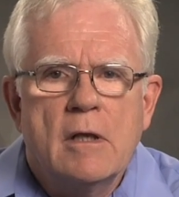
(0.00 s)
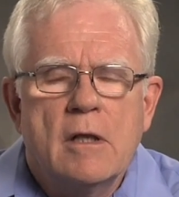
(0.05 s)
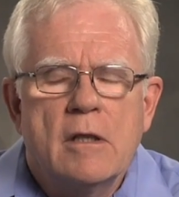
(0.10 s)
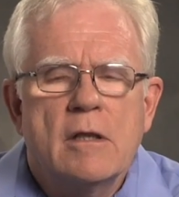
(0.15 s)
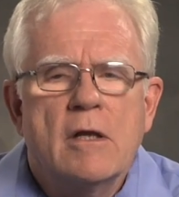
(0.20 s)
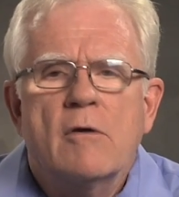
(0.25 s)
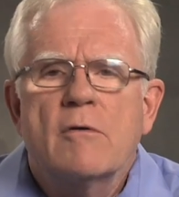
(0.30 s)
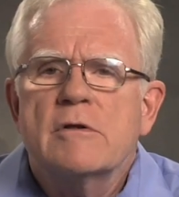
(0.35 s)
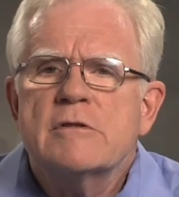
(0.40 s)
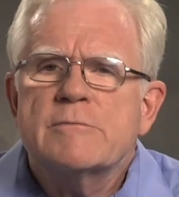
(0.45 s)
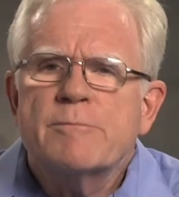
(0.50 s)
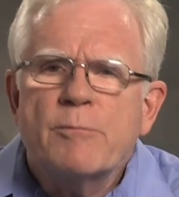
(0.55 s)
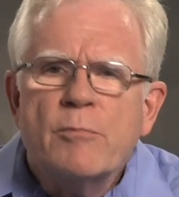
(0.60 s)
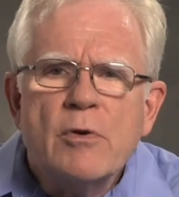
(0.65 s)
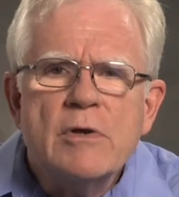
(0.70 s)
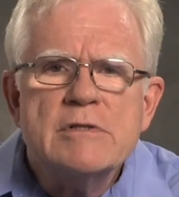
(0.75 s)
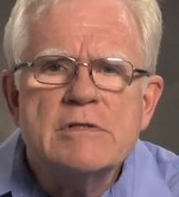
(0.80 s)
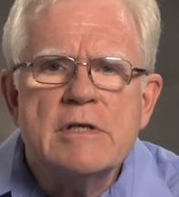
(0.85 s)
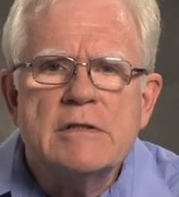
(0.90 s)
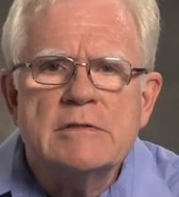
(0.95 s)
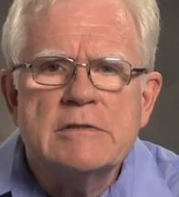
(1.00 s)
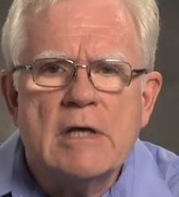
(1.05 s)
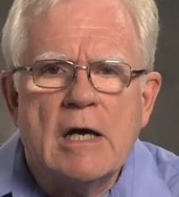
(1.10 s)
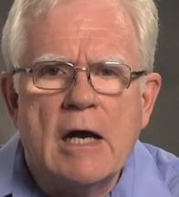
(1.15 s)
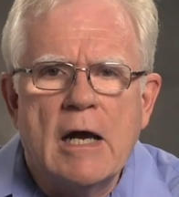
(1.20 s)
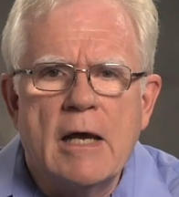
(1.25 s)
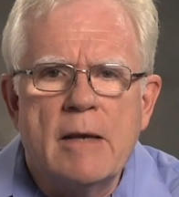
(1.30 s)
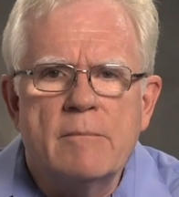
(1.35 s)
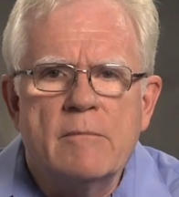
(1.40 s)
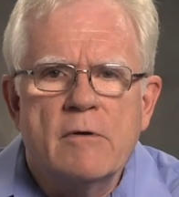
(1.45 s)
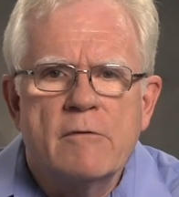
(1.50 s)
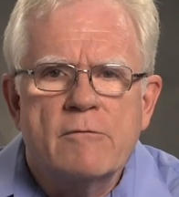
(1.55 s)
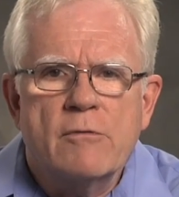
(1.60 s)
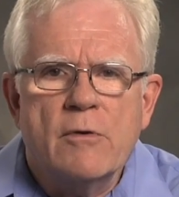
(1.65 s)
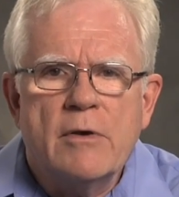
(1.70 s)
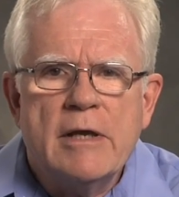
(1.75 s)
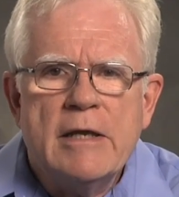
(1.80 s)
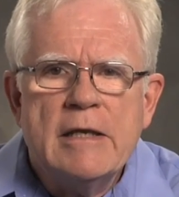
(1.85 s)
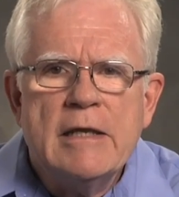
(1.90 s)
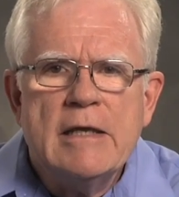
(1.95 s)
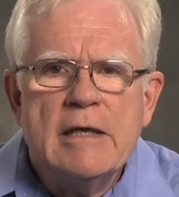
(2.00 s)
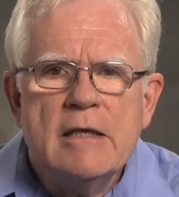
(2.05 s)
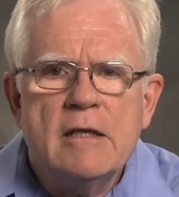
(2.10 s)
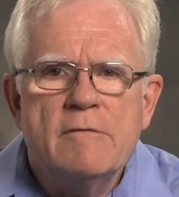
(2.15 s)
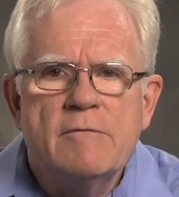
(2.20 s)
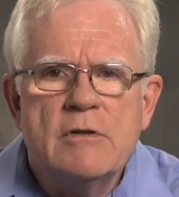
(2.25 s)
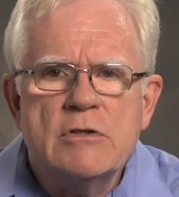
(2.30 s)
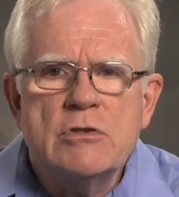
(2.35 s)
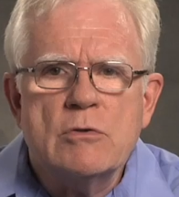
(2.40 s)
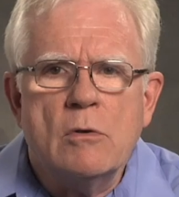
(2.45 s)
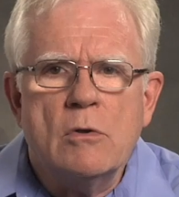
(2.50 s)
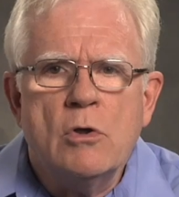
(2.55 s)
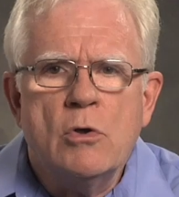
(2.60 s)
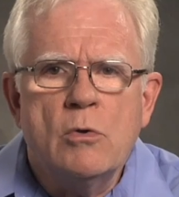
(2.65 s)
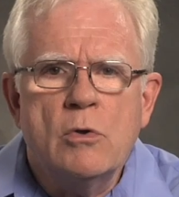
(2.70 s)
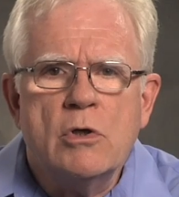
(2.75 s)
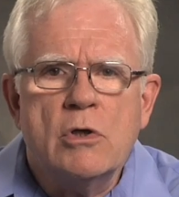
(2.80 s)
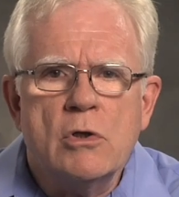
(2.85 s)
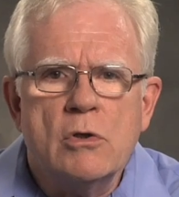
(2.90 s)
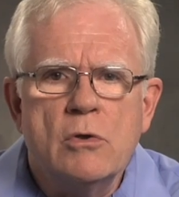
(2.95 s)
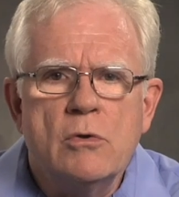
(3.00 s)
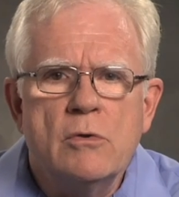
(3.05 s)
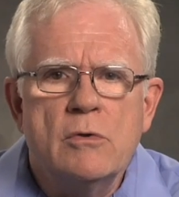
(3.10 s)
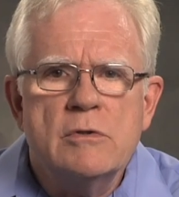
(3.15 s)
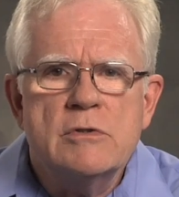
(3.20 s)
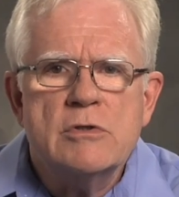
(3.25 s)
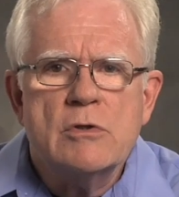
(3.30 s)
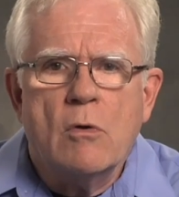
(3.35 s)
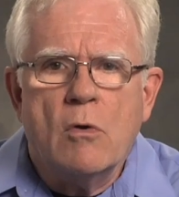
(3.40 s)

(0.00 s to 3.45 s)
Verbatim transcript: there is prison time for any individual who colludes